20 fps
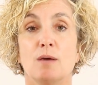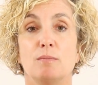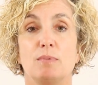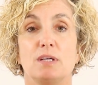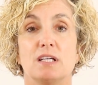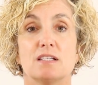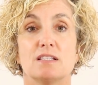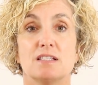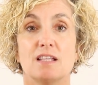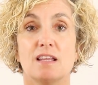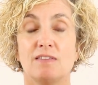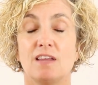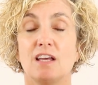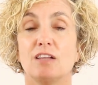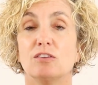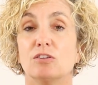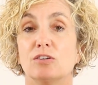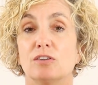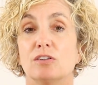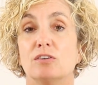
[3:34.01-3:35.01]
because then they
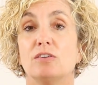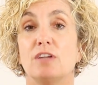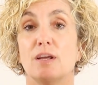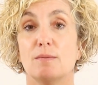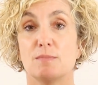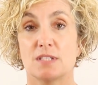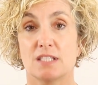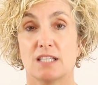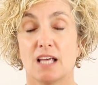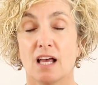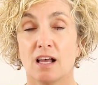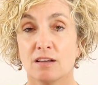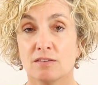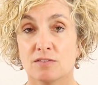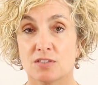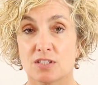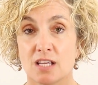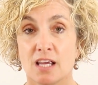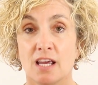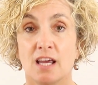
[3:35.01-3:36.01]
learn
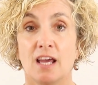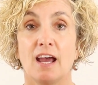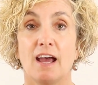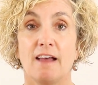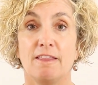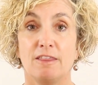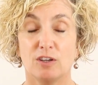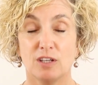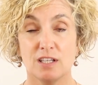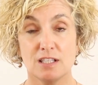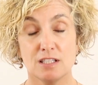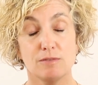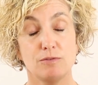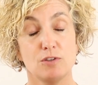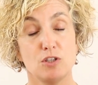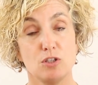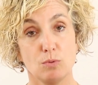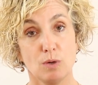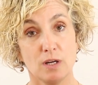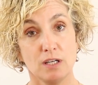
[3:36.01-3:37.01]
themselves and they're
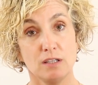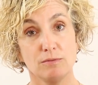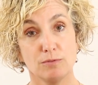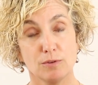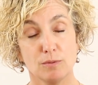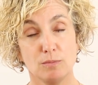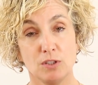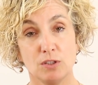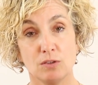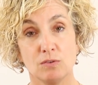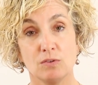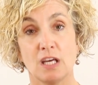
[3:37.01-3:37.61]
individuating from you.